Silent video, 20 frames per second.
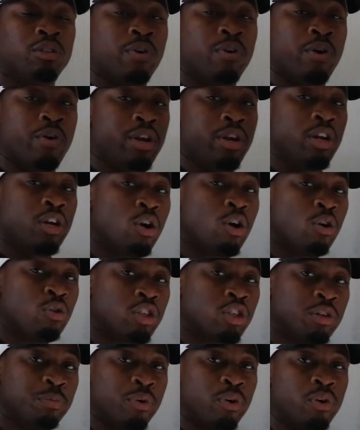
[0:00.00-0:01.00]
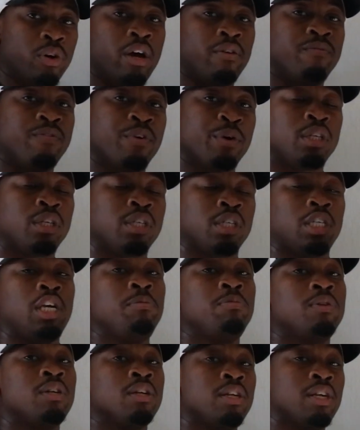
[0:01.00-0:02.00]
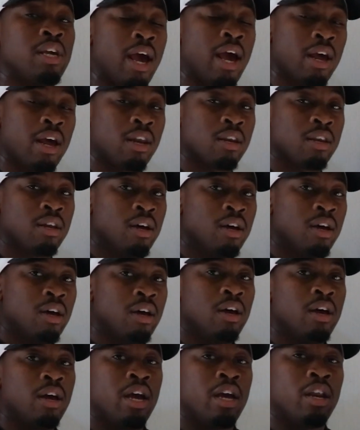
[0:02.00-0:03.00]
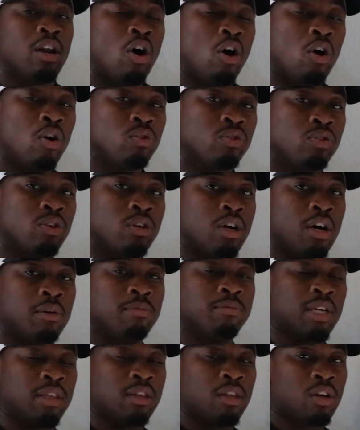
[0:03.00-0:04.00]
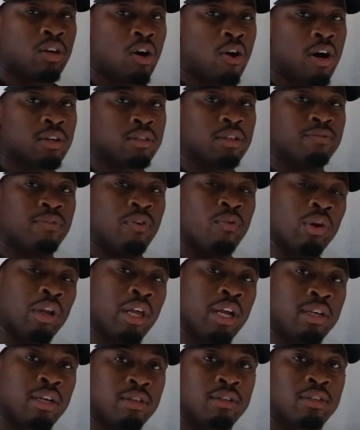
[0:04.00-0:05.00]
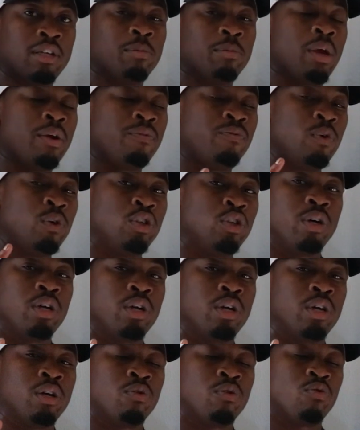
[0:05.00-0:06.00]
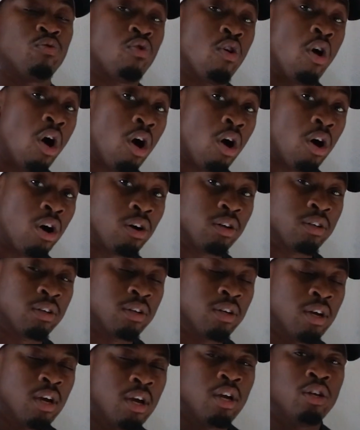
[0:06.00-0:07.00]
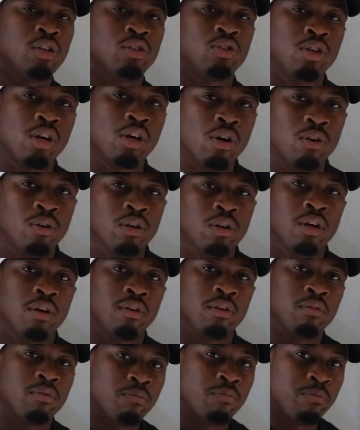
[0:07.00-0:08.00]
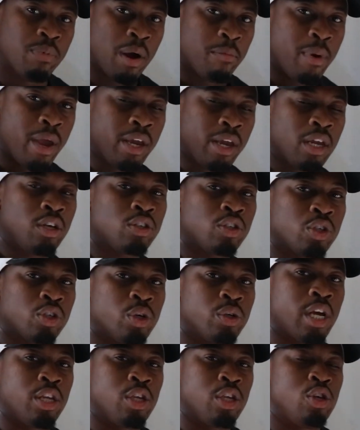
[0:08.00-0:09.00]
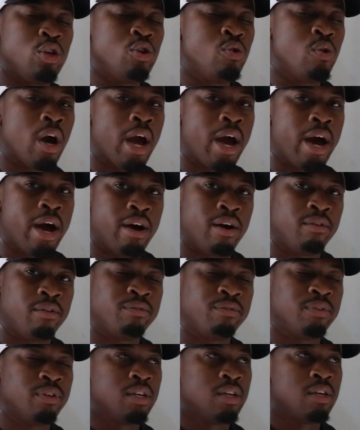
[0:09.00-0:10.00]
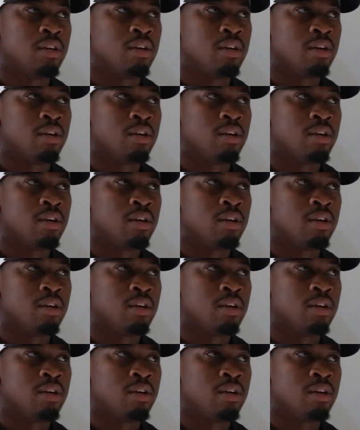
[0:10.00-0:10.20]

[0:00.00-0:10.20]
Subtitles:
it is very negotiable and very cheap to get, it also comes at the cost of a relationship if you do it wrong. So, by making sure that you have